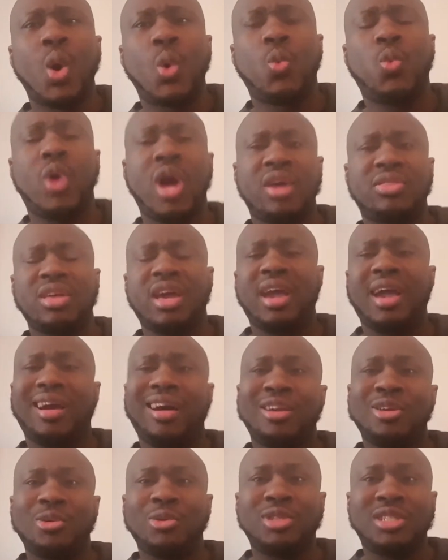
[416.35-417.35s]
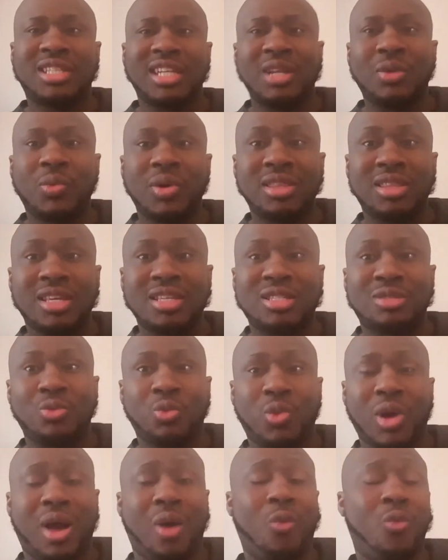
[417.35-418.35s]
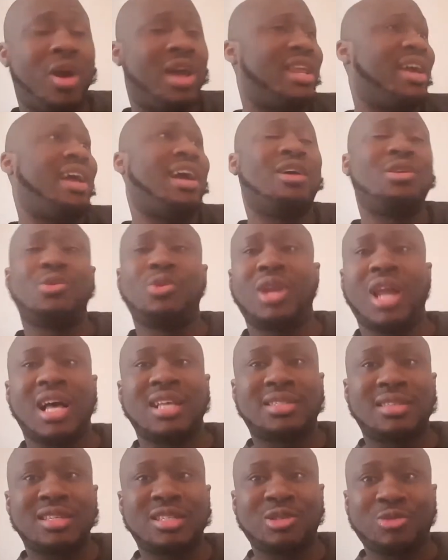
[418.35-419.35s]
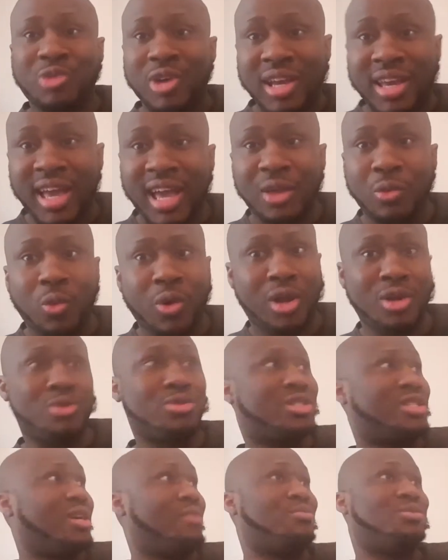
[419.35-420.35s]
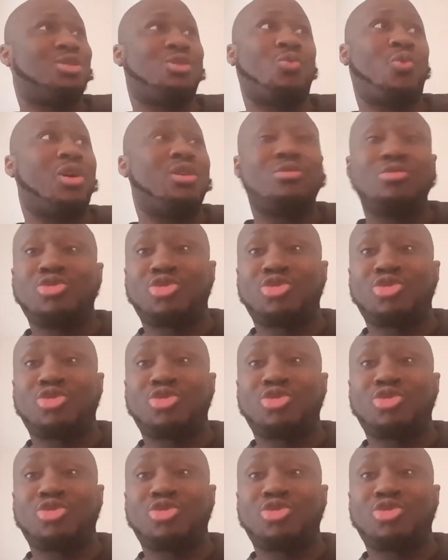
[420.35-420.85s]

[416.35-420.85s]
Where the hell you did with this? What? Where the hell you lost this ring at? Were you some? Were you